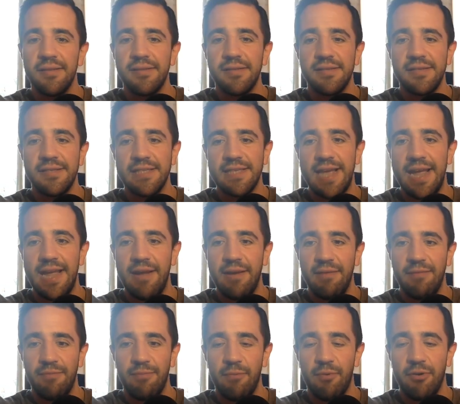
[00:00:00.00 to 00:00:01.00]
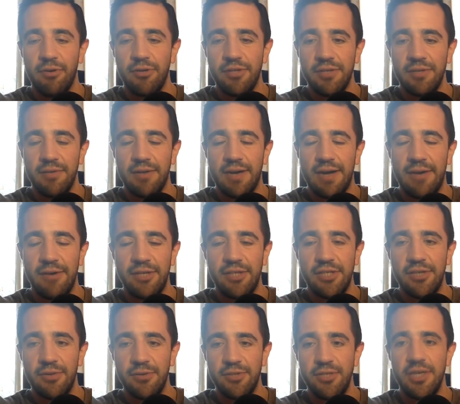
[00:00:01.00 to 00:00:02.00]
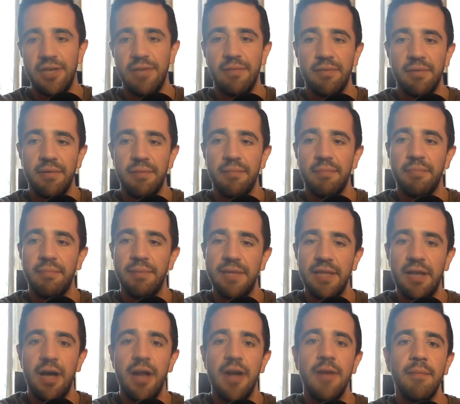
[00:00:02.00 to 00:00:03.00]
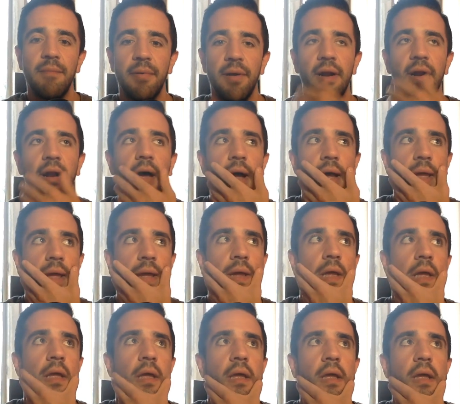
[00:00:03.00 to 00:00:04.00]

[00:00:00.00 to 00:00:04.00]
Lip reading: say how it should or shouldn't be done. But like,